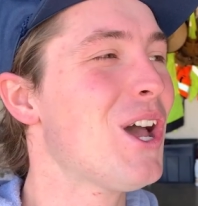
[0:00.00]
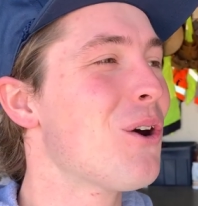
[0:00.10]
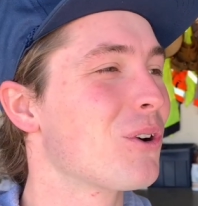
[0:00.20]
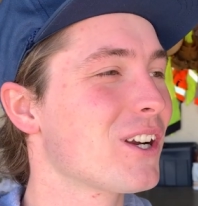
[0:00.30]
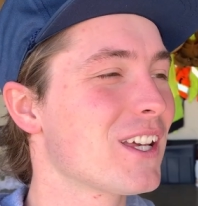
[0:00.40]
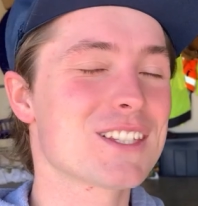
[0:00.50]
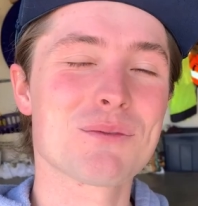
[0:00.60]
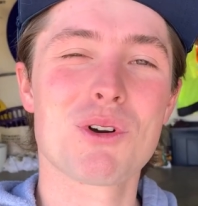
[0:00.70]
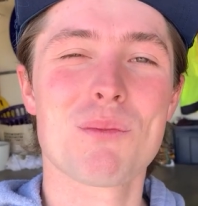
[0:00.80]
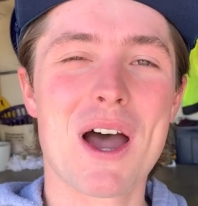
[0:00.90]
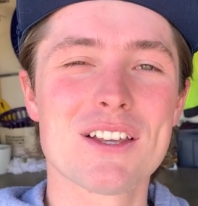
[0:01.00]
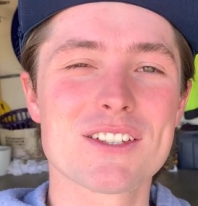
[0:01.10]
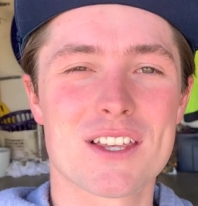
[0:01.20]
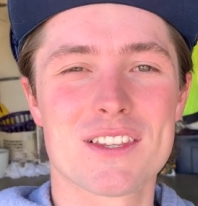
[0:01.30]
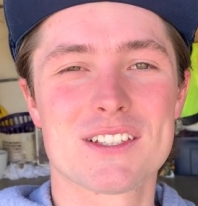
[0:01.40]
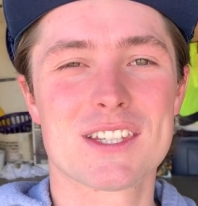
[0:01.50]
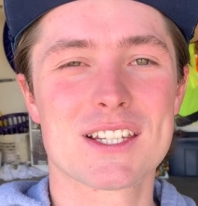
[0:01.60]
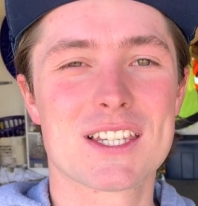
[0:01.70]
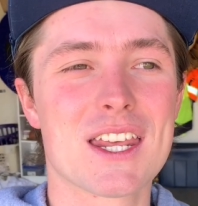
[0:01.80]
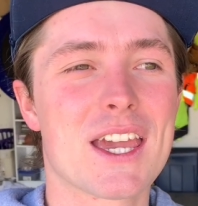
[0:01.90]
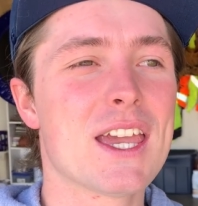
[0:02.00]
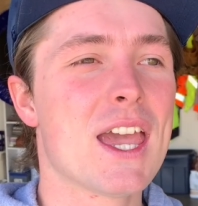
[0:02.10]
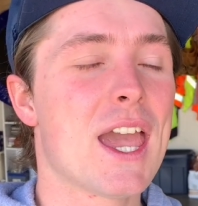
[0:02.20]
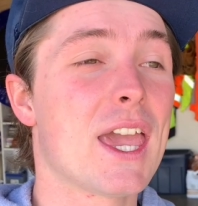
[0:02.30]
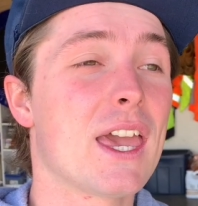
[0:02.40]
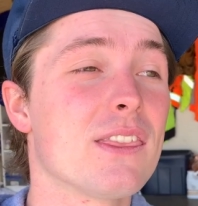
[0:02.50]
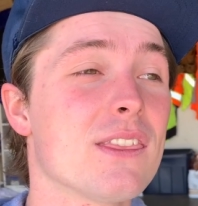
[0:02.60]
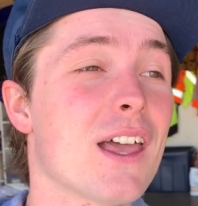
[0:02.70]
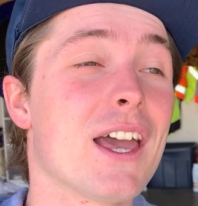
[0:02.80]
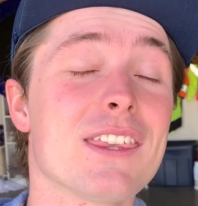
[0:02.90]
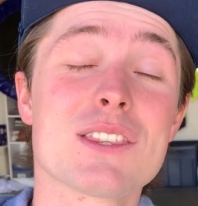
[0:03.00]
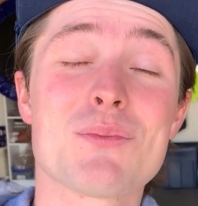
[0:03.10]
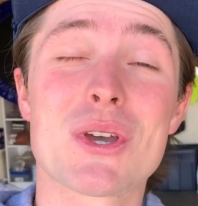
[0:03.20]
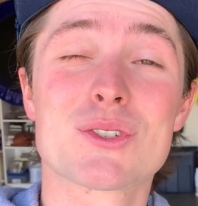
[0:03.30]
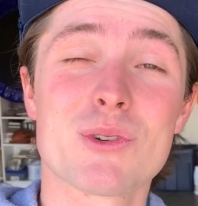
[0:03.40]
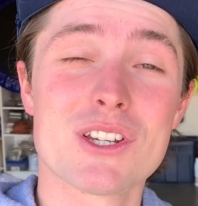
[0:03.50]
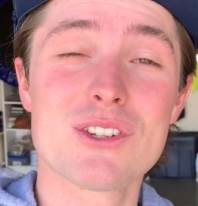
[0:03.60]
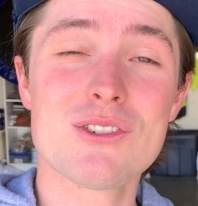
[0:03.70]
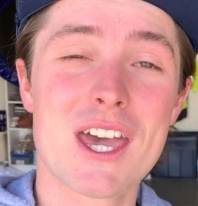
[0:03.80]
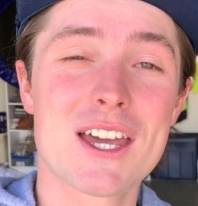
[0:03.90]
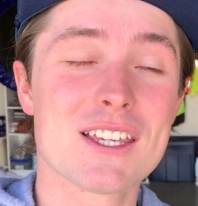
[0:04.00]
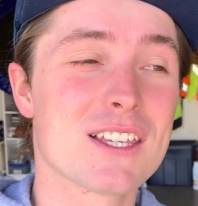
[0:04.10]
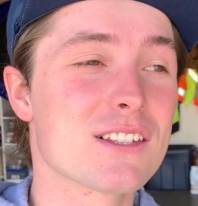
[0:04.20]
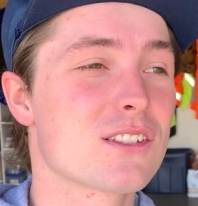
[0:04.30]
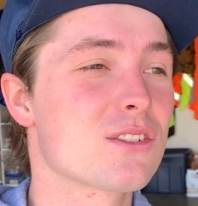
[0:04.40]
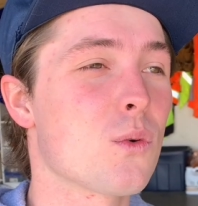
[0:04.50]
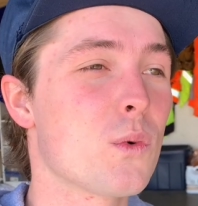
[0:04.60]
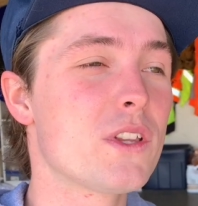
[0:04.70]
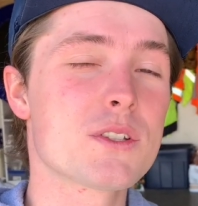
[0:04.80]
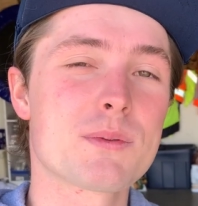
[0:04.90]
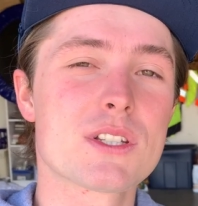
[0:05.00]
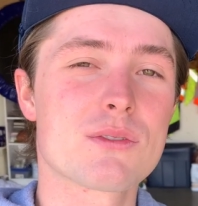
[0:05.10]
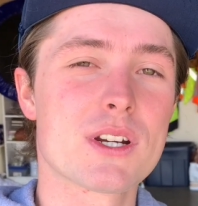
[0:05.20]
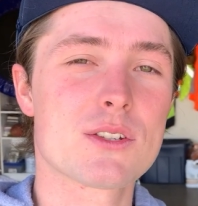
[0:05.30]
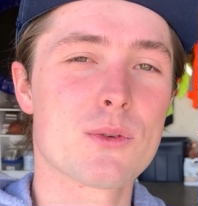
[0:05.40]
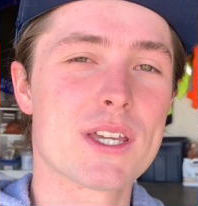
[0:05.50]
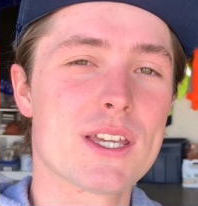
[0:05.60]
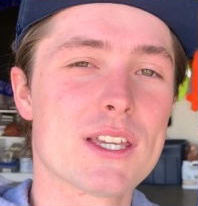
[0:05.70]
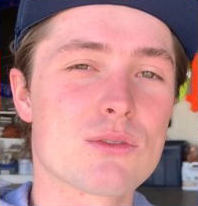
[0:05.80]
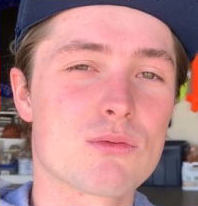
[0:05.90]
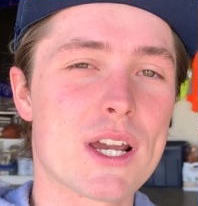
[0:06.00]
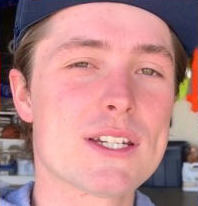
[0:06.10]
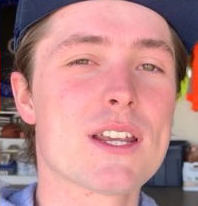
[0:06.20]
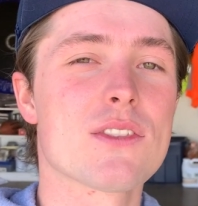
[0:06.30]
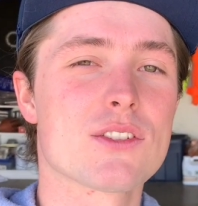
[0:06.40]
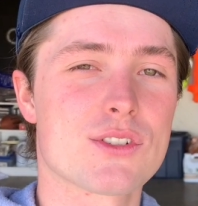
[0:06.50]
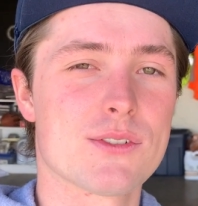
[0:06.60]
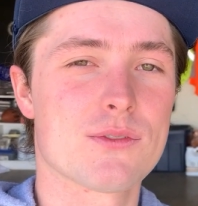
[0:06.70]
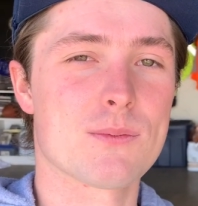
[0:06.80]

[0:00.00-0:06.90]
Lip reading: we're gonna get some more miles on this thing today, and I think the best way to do that is, so Willow Springs Raceway is right down the street from